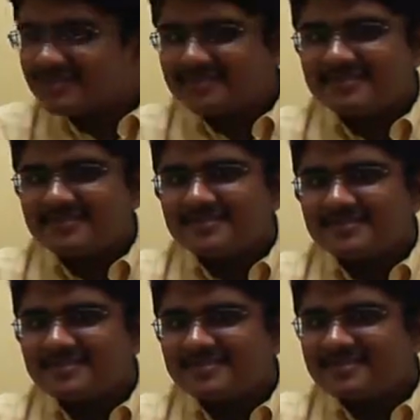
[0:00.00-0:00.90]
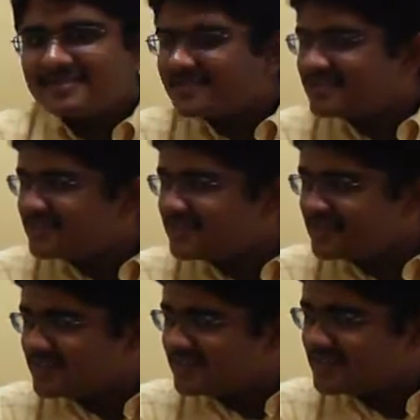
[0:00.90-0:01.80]

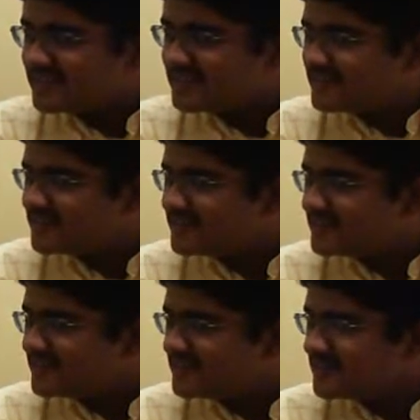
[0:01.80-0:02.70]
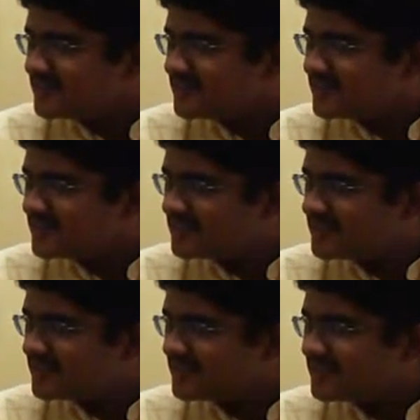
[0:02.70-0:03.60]

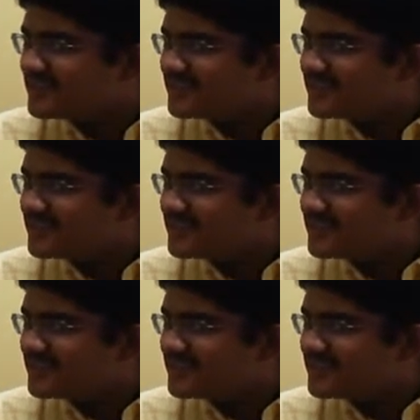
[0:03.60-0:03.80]
The person shown says nothing.